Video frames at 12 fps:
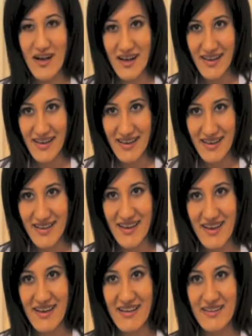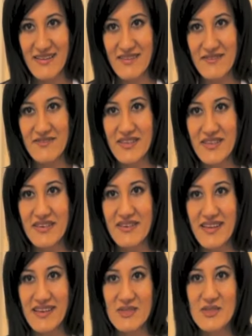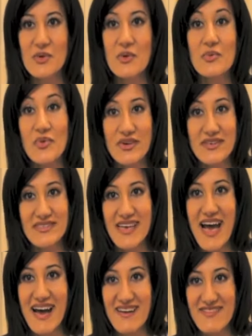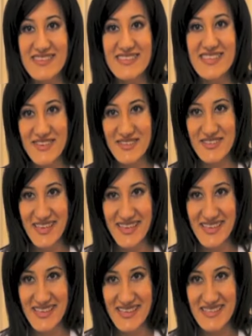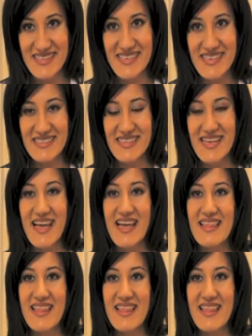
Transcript: why I feel that it's so important to have a center like this is